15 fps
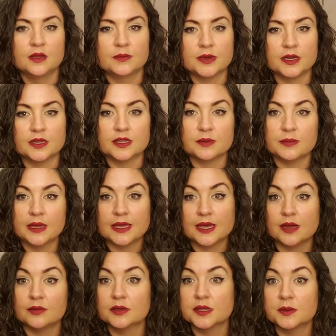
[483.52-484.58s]
Apparently my
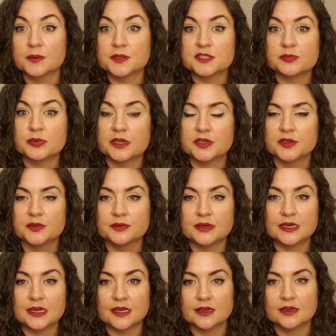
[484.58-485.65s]
cat really wants to be in your
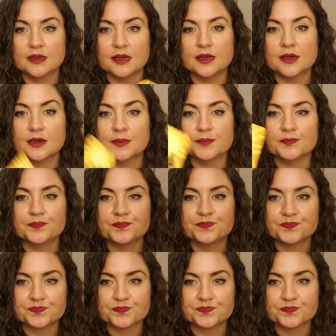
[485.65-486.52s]
reading. And